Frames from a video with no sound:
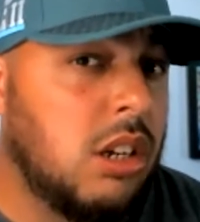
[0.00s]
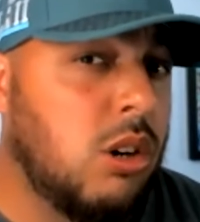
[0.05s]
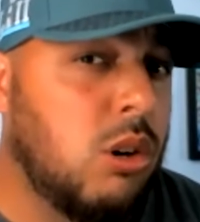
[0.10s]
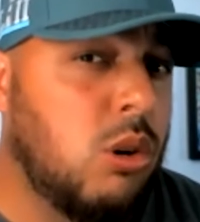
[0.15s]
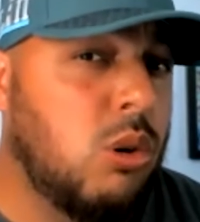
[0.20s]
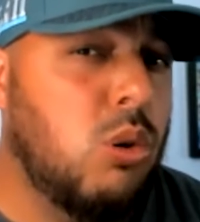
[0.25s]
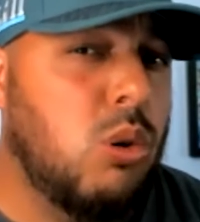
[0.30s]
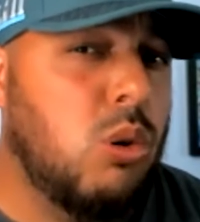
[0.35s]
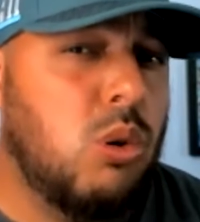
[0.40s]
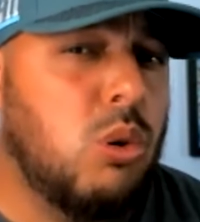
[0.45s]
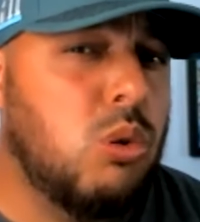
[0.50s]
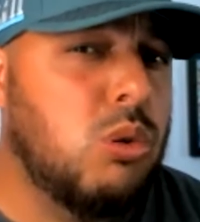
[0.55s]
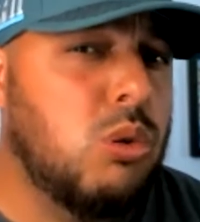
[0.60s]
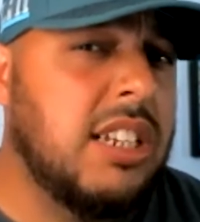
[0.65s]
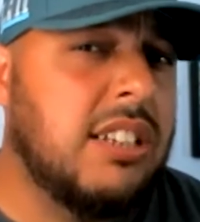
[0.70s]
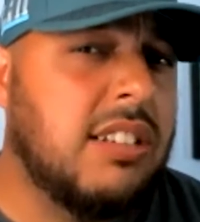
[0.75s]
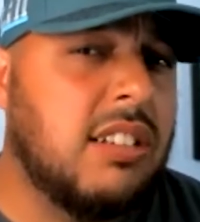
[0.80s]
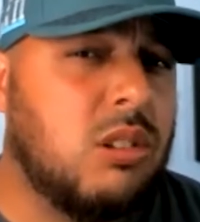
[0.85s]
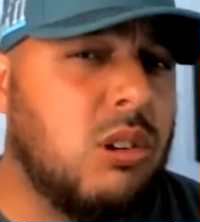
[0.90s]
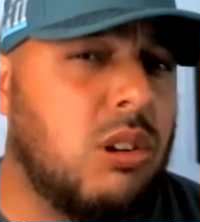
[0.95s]
who
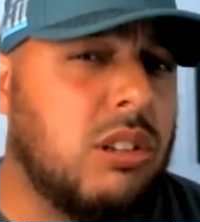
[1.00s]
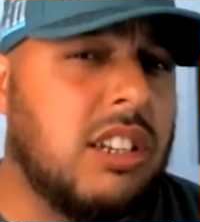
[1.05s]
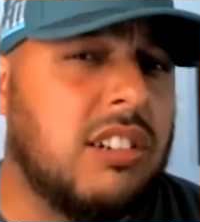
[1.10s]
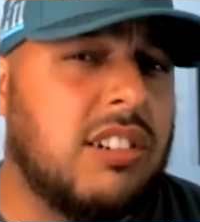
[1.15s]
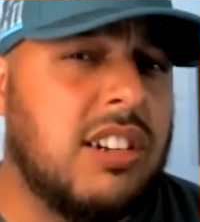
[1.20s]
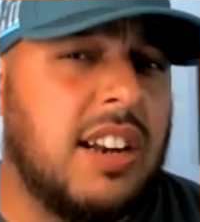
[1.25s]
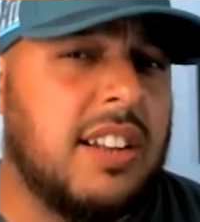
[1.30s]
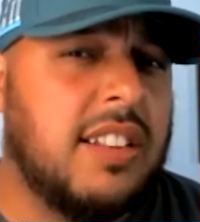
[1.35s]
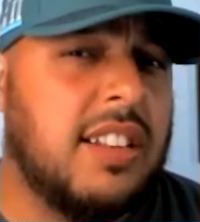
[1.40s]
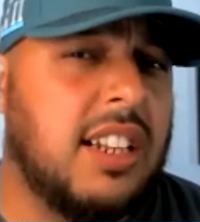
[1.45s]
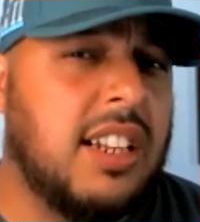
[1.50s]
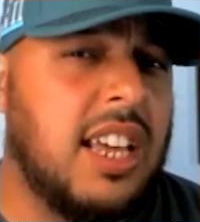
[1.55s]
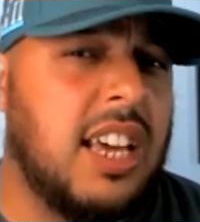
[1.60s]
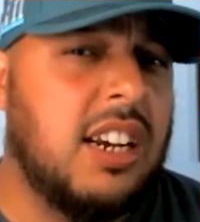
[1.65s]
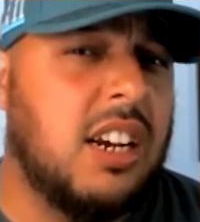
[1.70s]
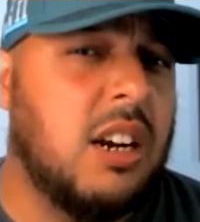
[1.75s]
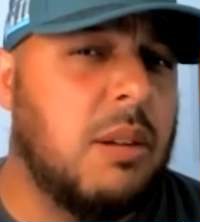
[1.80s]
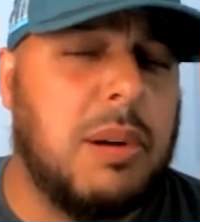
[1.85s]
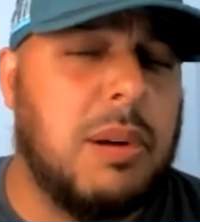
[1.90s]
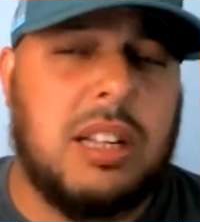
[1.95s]
needs to talk to Jonathan
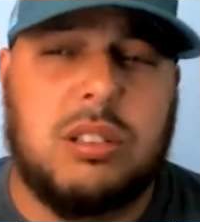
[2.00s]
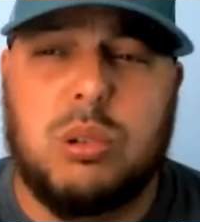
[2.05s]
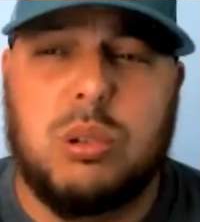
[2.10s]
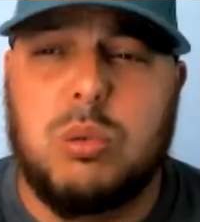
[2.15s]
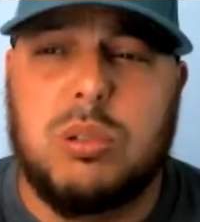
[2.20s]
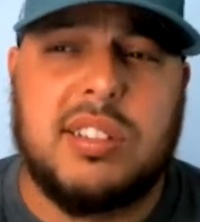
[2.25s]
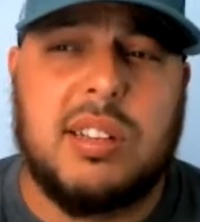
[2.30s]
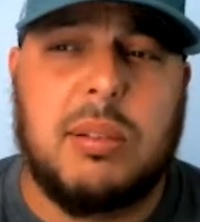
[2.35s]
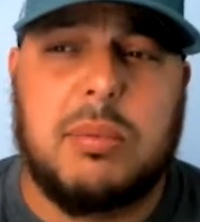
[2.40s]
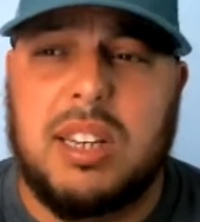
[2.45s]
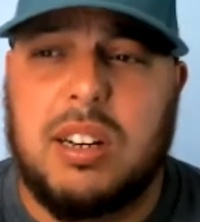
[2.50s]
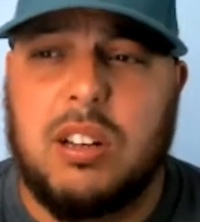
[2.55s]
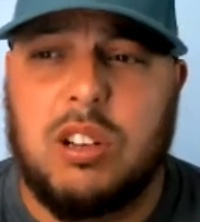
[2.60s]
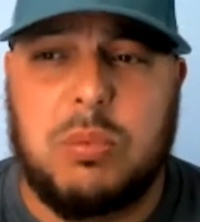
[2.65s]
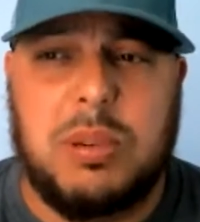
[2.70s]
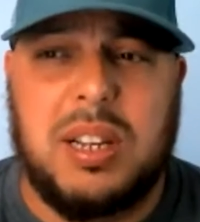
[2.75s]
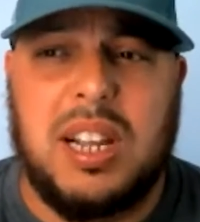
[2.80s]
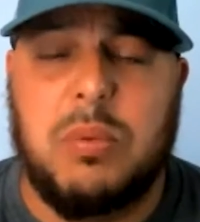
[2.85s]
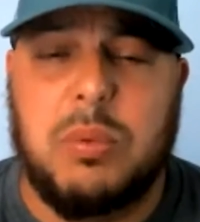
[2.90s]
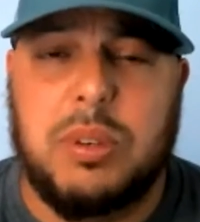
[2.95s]
Gannon about doing something else
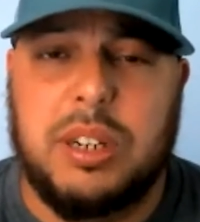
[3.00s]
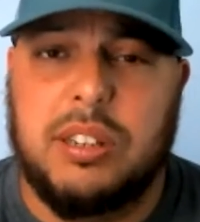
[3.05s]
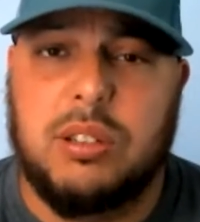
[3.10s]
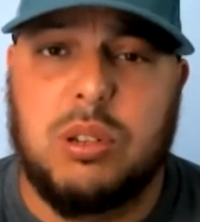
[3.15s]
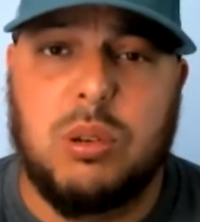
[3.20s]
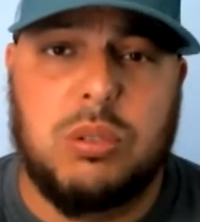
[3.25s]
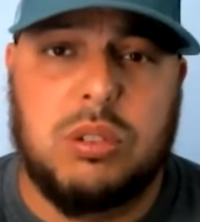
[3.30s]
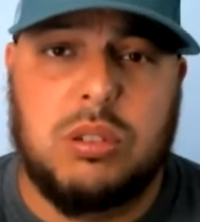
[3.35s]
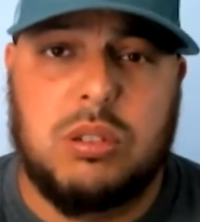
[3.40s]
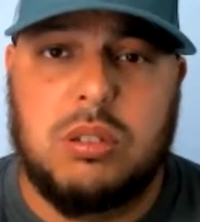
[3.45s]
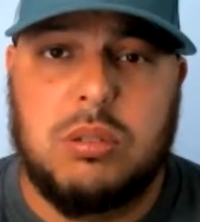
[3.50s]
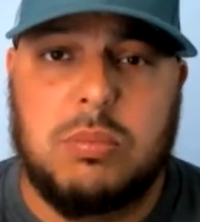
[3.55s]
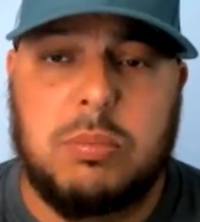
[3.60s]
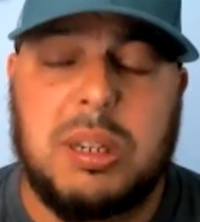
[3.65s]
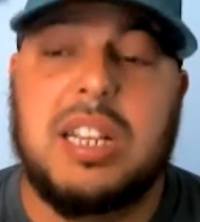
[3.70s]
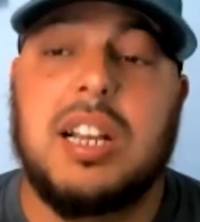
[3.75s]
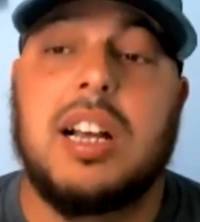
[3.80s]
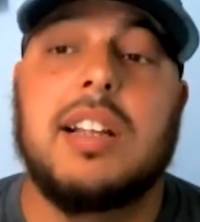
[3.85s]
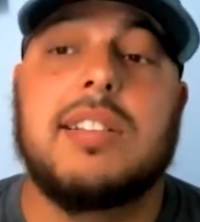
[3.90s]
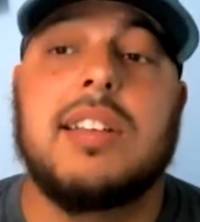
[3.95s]
beyond what he's doing?
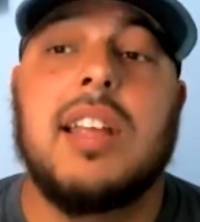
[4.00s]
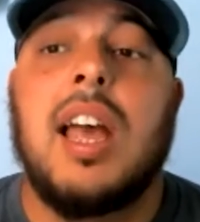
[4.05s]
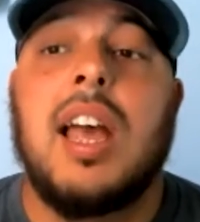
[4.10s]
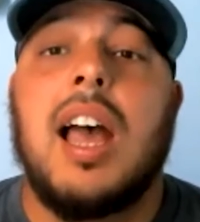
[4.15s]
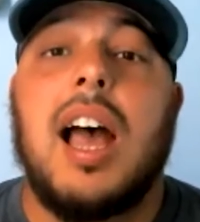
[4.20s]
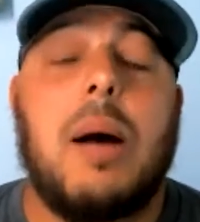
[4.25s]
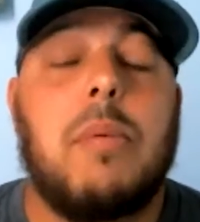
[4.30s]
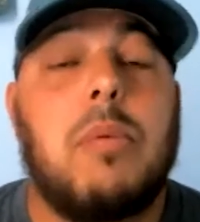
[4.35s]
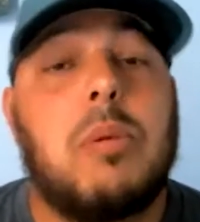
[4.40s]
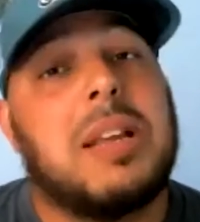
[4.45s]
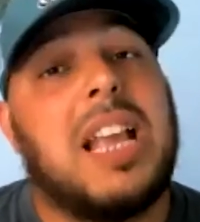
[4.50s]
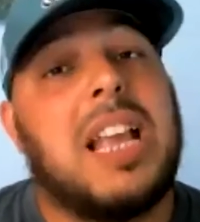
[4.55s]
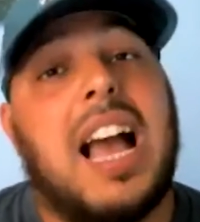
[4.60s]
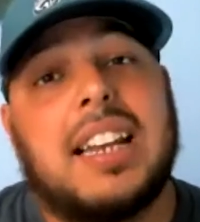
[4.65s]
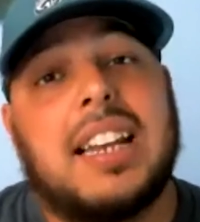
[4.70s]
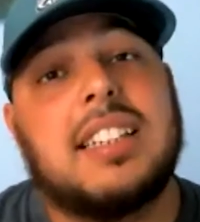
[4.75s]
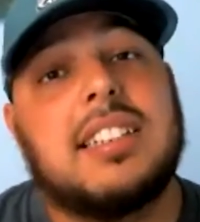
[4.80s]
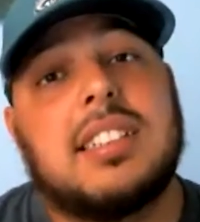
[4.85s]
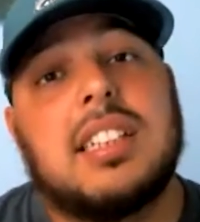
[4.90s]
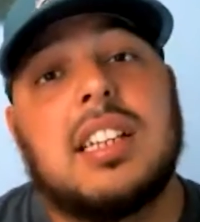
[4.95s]
Because I'm going to be
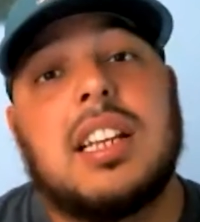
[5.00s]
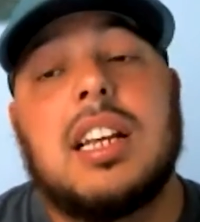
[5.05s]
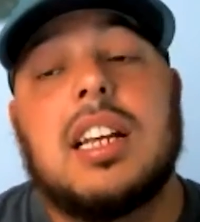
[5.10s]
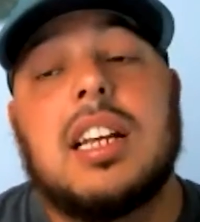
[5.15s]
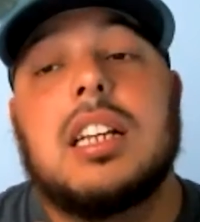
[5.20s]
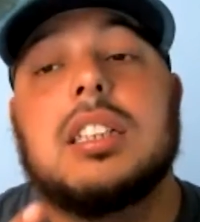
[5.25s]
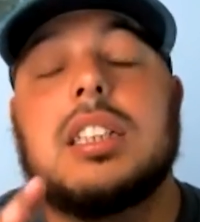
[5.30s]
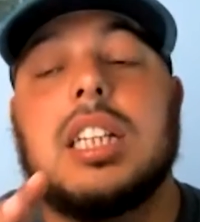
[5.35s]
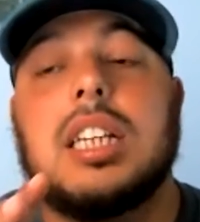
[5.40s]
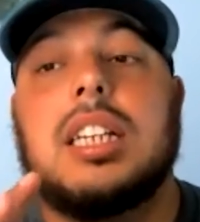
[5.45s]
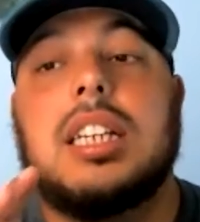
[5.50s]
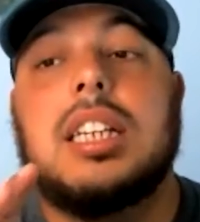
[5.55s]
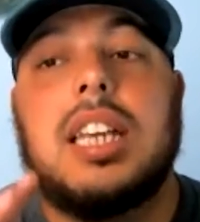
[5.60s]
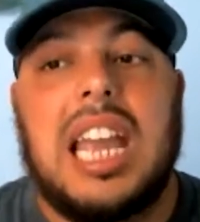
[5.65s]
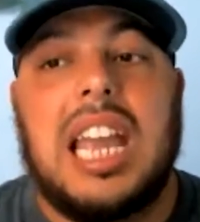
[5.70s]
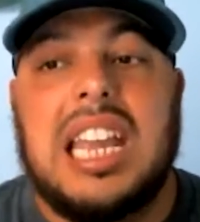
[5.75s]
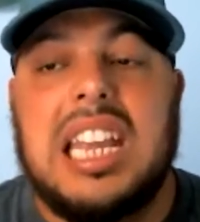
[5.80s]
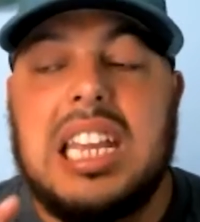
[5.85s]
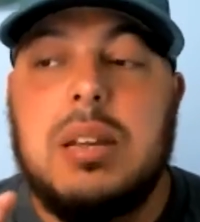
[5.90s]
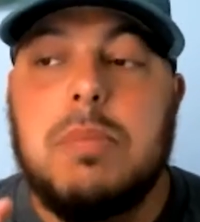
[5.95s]
honest, the
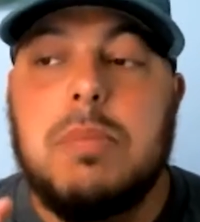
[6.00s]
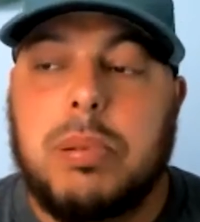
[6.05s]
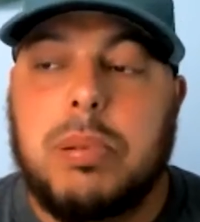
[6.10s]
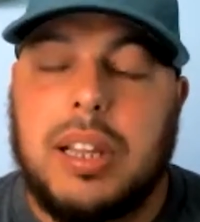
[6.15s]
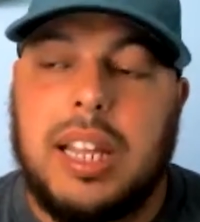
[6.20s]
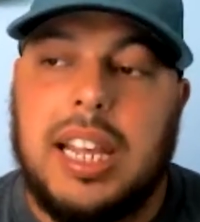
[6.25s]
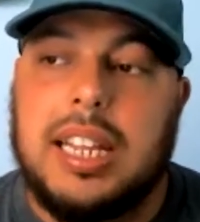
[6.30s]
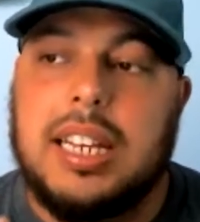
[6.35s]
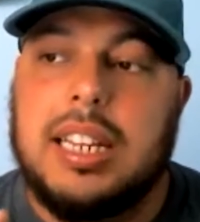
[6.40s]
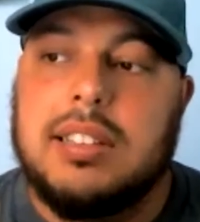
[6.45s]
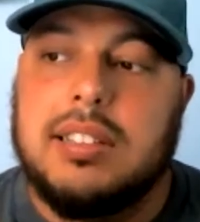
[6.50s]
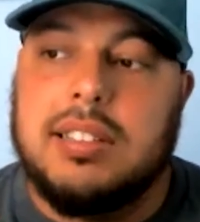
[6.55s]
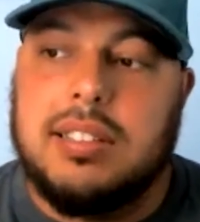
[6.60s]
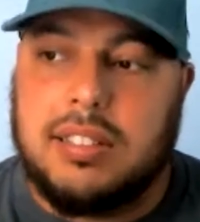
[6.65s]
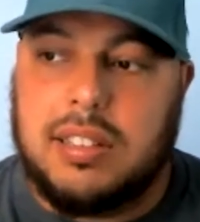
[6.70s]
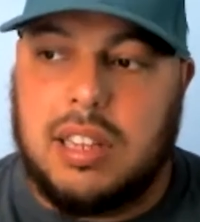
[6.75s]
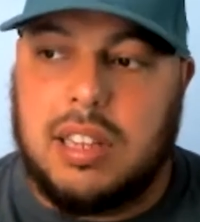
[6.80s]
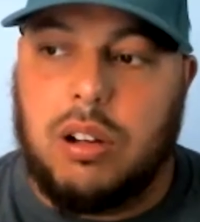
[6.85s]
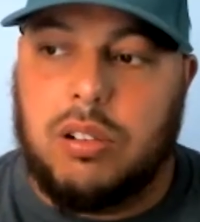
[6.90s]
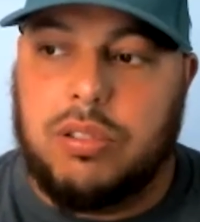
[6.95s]
game plan
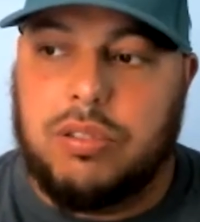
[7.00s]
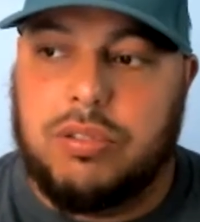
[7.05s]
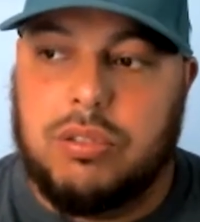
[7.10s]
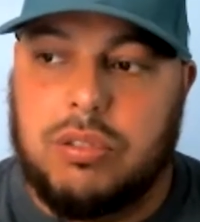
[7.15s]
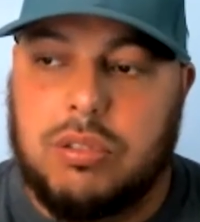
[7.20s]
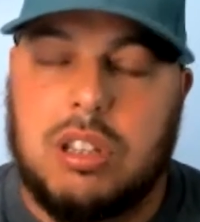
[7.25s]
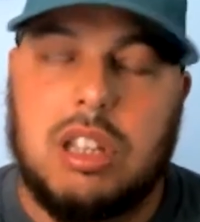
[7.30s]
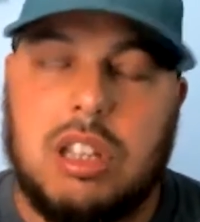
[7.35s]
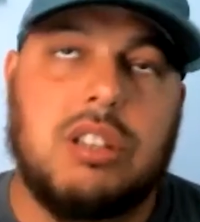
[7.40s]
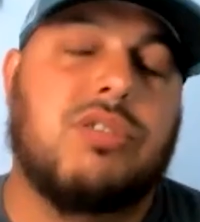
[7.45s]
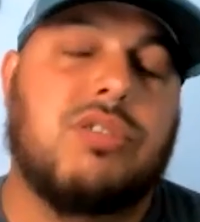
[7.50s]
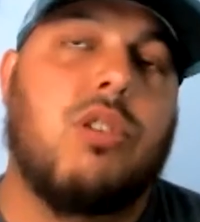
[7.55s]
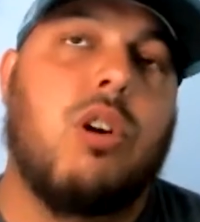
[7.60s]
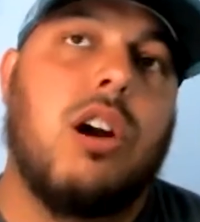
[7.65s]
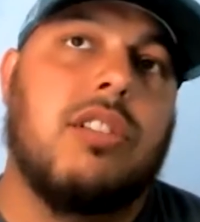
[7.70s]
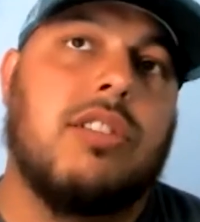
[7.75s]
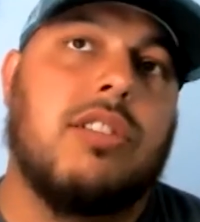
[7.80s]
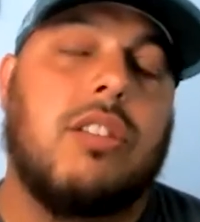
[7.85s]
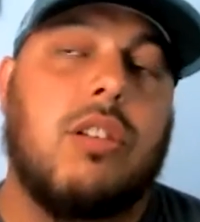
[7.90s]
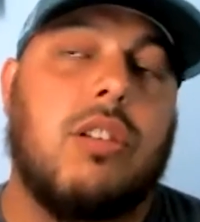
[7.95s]
itself, as far
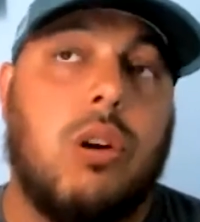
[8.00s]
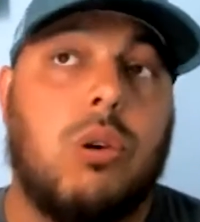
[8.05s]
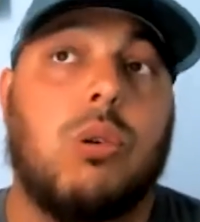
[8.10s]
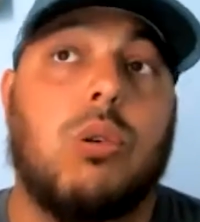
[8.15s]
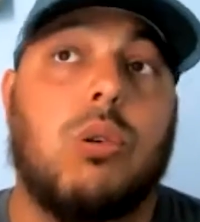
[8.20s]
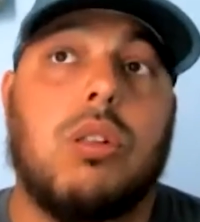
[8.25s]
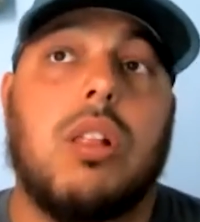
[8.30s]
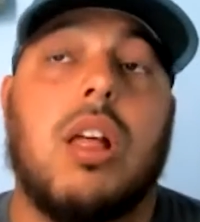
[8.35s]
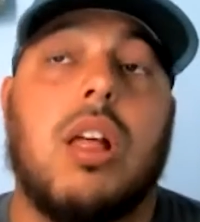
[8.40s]
as whole,